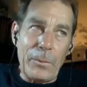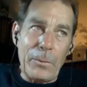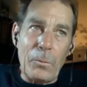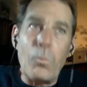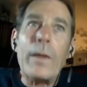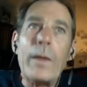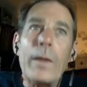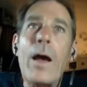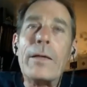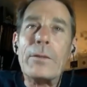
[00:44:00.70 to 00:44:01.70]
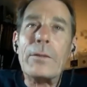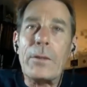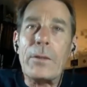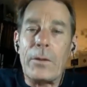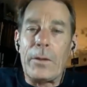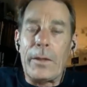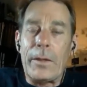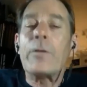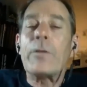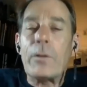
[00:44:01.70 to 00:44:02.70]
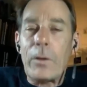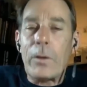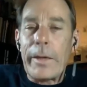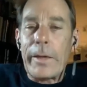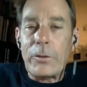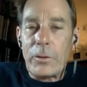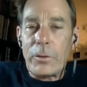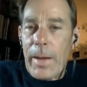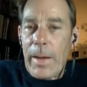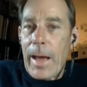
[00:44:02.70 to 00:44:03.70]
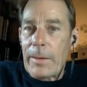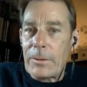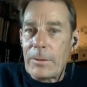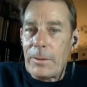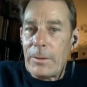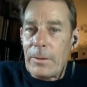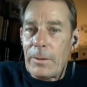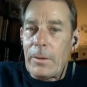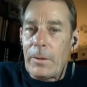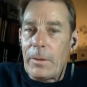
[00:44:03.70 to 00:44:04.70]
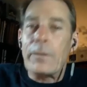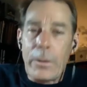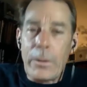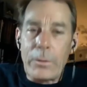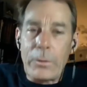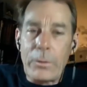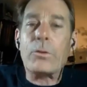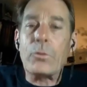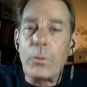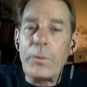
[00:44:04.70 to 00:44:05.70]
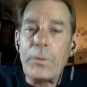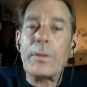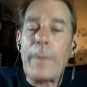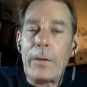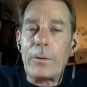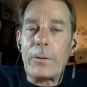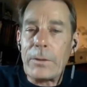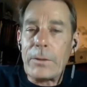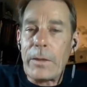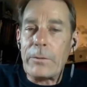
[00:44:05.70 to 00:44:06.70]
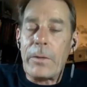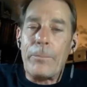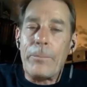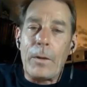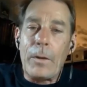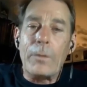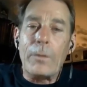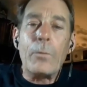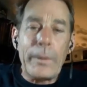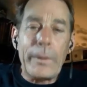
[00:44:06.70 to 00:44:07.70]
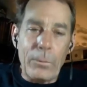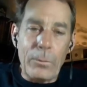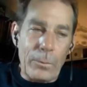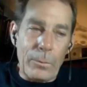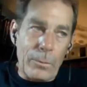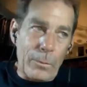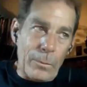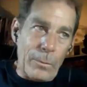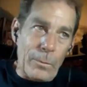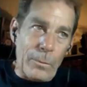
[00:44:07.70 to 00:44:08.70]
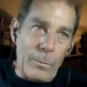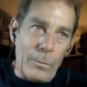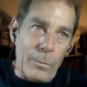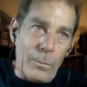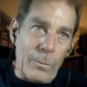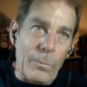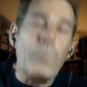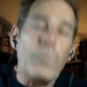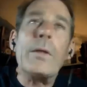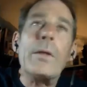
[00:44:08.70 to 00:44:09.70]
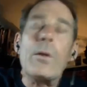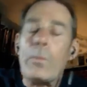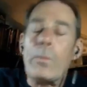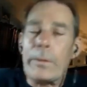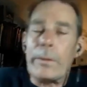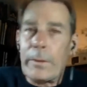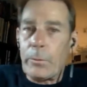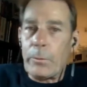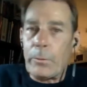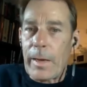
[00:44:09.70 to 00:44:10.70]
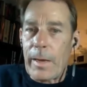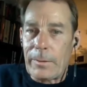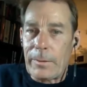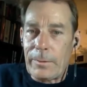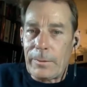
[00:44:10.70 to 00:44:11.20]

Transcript: what lies even in our ancient past that tells us truths about ourselves but we don't we don't want to deal with that